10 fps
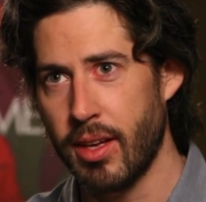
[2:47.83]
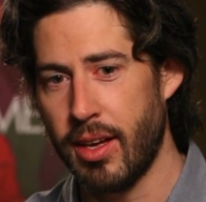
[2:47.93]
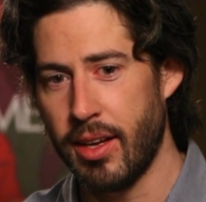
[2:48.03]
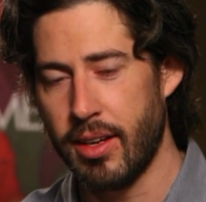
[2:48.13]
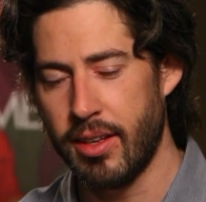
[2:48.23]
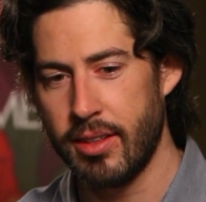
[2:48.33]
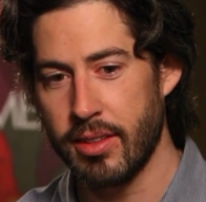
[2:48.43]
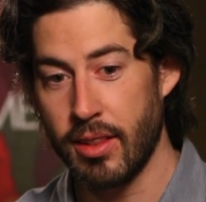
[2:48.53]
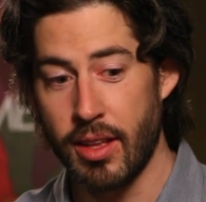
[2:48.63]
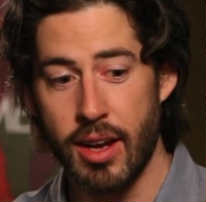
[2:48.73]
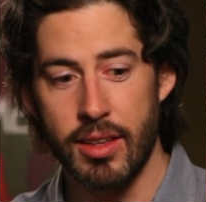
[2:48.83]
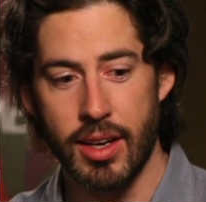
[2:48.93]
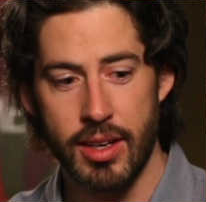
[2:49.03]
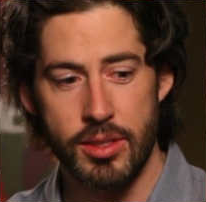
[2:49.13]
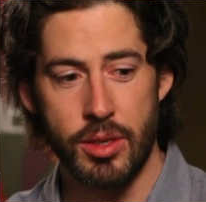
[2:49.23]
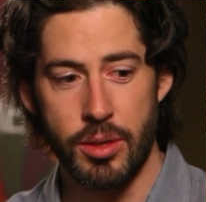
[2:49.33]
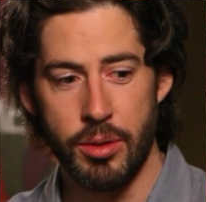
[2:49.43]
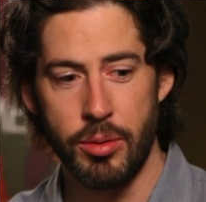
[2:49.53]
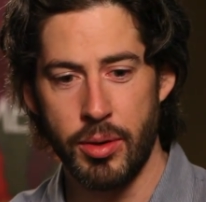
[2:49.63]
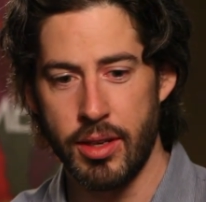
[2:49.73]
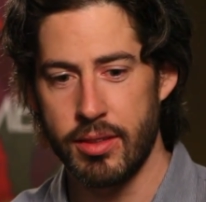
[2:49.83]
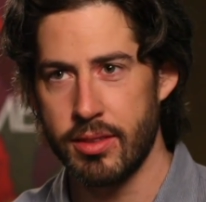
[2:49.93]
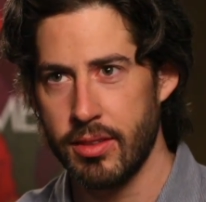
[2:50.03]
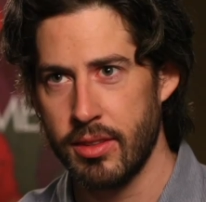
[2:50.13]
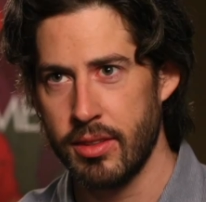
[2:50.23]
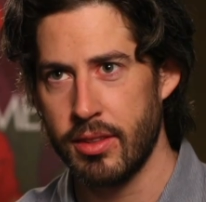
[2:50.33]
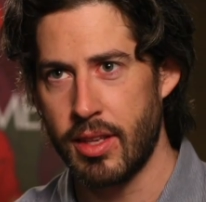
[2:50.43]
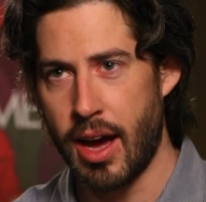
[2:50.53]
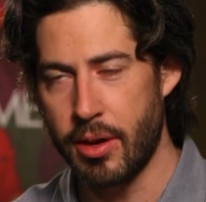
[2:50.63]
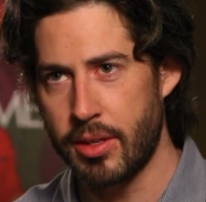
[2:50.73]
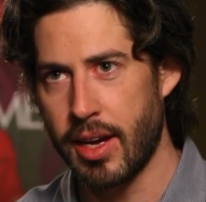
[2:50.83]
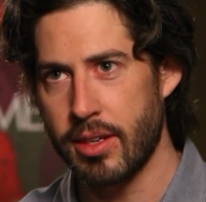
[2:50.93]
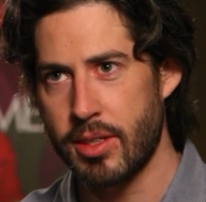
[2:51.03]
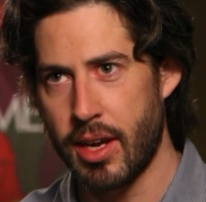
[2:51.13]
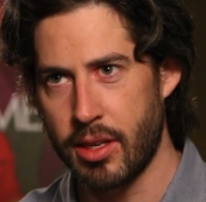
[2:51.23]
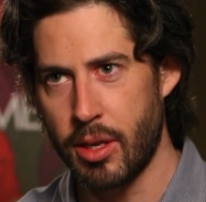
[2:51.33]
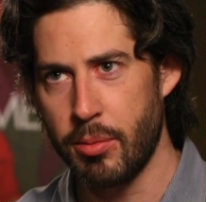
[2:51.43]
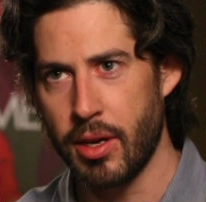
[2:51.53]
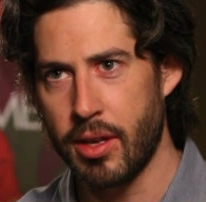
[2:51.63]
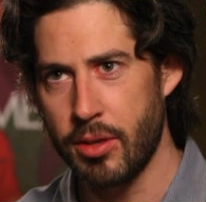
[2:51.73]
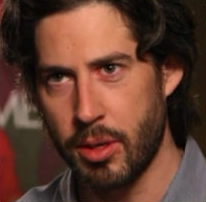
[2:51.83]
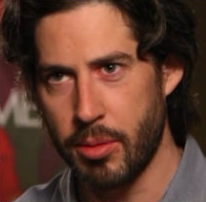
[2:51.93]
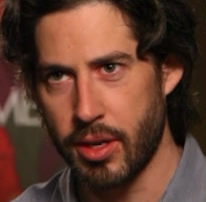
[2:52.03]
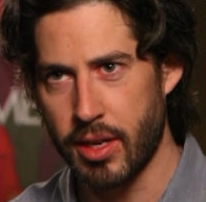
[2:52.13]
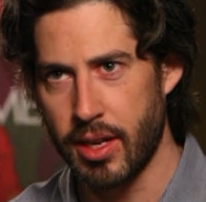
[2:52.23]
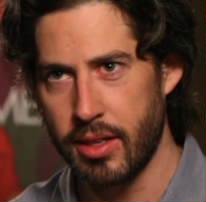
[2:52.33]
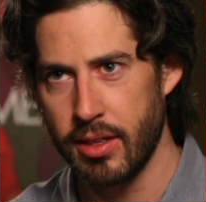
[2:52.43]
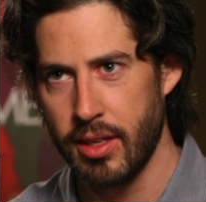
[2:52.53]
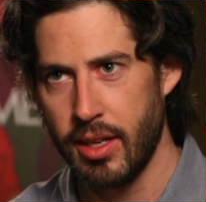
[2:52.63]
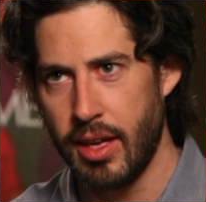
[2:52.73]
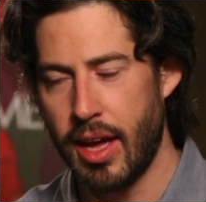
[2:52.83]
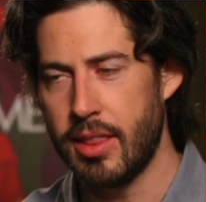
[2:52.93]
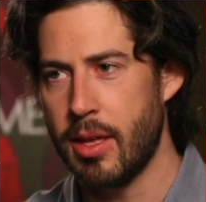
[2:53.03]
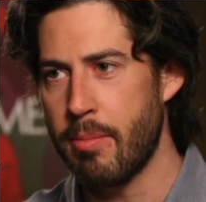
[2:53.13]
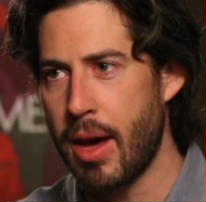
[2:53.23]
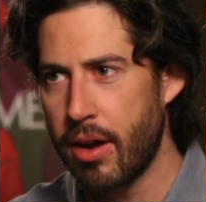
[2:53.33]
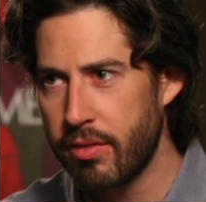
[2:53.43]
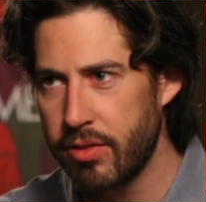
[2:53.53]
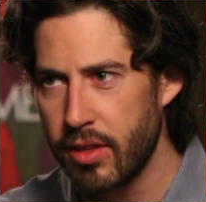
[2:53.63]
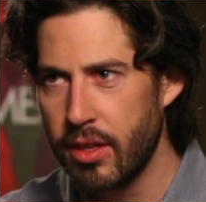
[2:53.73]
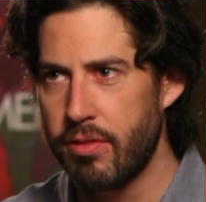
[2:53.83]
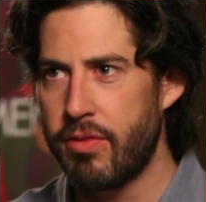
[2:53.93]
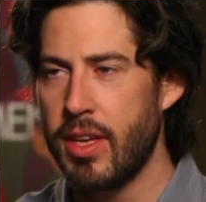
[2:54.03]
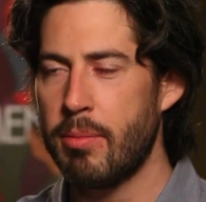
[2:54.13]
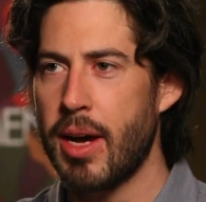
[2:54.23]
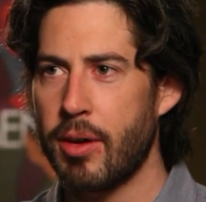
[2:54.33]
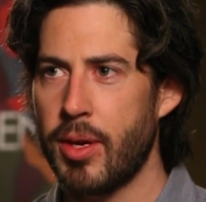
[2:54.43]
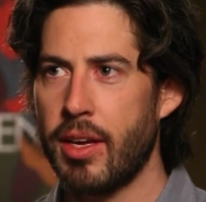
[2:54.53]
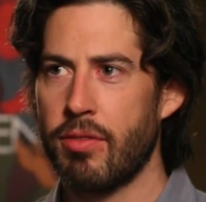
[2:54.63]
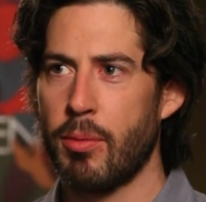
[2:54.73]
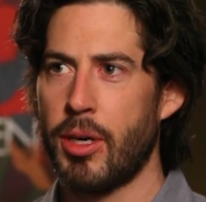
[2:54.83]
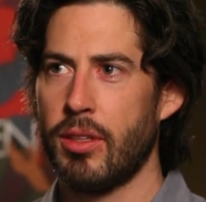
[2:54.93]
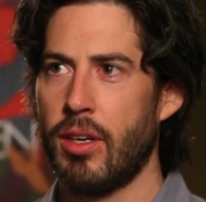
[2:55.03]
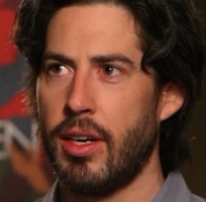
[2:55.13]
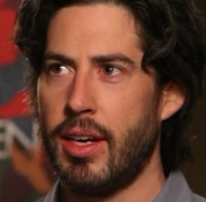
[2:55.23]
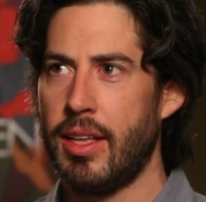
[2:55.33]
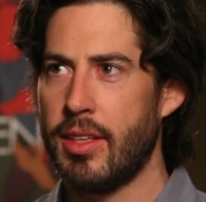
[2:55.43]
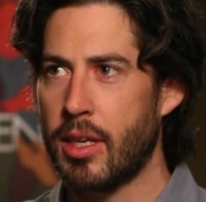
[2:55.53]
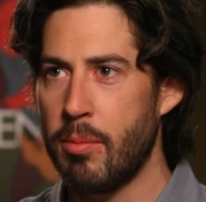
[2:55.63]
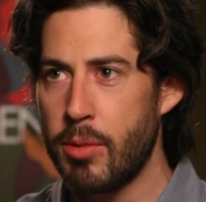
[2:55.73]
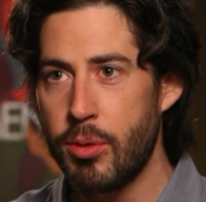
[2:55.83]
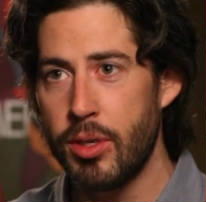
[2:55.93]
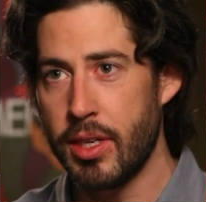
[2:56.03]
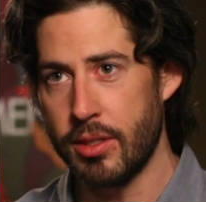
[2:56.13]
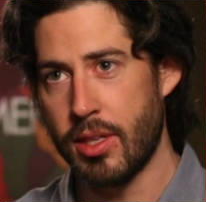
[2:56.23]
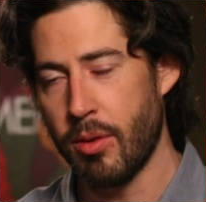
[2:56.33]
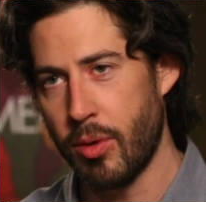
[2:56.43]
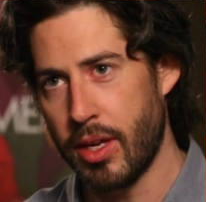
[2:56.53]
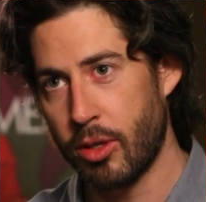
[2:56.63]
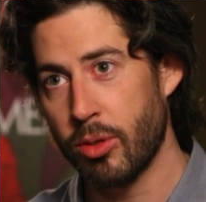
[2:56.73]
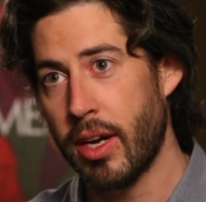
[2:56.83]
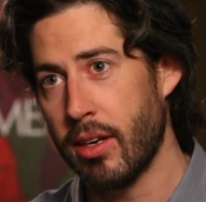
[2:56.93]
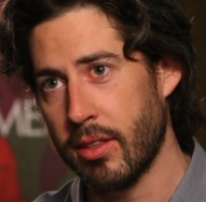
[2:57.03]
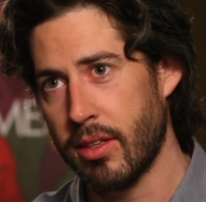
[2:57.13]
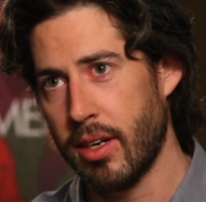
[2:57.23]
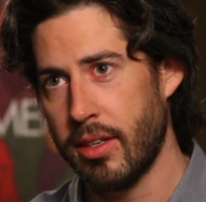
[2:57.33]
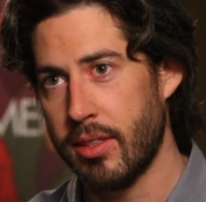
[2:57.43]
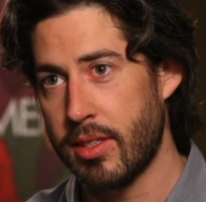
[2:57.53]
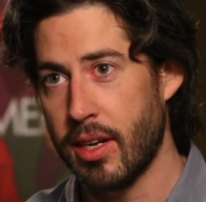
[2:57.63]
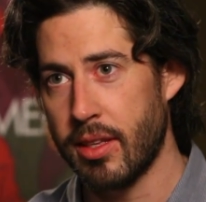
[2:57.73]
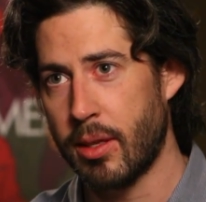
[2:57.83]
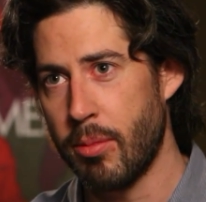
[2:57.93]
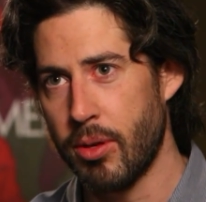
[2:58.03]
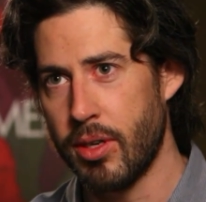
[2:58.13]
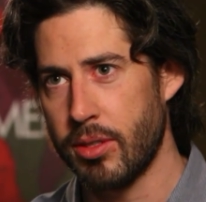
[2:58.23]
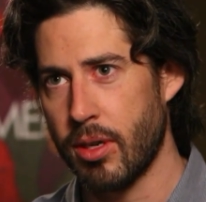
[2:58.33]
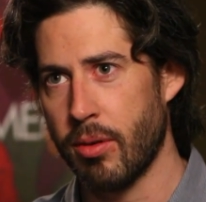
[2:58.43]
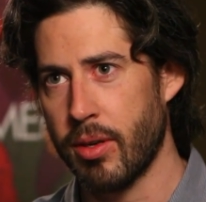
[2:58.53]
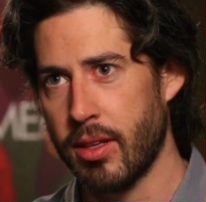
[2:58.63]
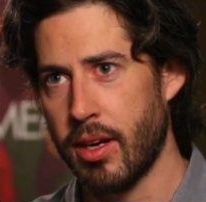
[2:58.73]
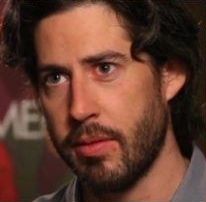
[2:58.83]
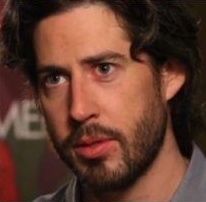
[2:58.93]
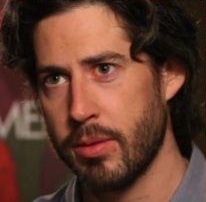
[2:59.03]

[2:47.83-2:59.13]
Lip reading: And a lot of that has to do with how you text, how you communicate, and the amount of feedback we get from online and the communities that we create online instead of the communities in our real lives.